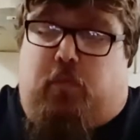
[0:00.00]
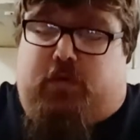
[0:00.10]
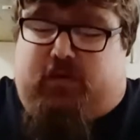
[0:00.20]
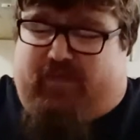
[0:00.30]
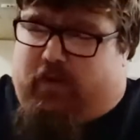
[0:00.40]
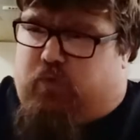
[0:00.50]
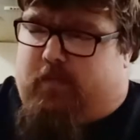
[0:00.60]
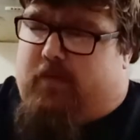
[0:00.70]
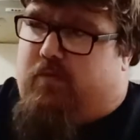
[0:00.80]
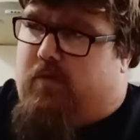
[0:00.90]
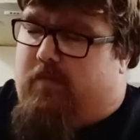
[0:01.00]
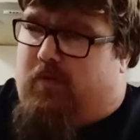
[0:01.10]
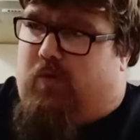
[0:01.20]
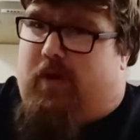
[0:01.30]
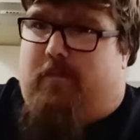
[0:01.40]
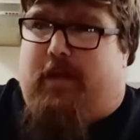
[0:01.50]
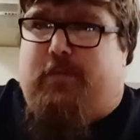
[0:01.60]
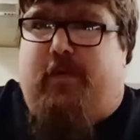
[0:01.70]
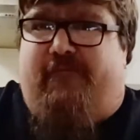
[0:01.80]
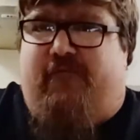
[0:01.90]
Which I think it was meant
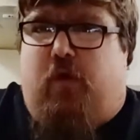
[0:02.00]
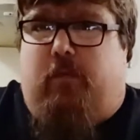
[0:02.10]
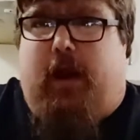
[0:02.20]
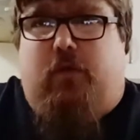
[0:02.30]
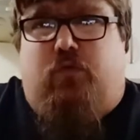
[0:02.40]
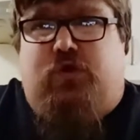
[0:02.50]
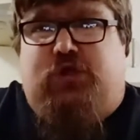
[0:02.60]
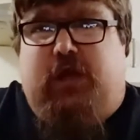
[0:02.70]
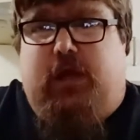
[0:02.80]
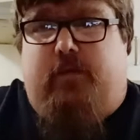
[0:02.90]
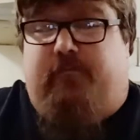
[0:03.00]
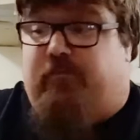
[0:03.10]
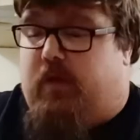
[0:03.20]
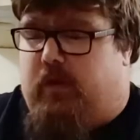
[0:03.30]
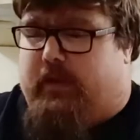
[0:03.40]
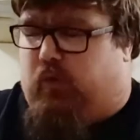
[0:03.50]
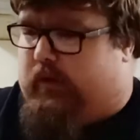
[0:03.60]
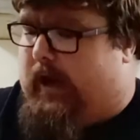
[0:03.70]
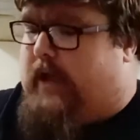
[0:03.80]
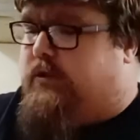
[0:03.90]
to be a film later on this year, but it
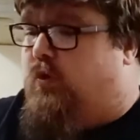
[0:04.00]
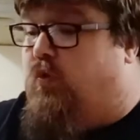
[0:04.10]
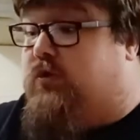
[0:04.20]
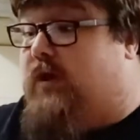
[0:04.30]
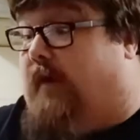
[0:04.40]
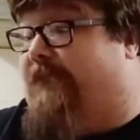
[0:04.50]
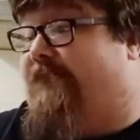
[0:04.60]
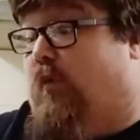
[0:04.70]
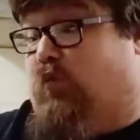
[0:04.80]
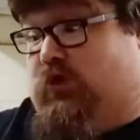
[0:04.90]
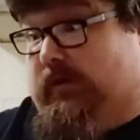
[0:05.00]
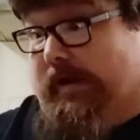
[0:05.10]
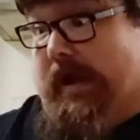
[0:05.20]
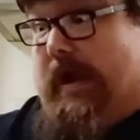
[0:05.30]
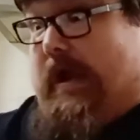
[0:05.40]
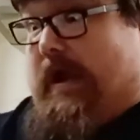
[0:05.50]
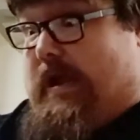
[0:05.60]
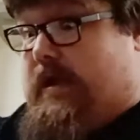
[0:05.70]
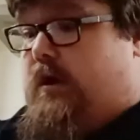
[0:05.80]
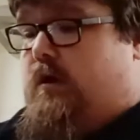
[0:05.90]
got cancelled,
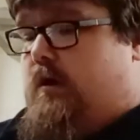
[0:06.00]
unfortunately.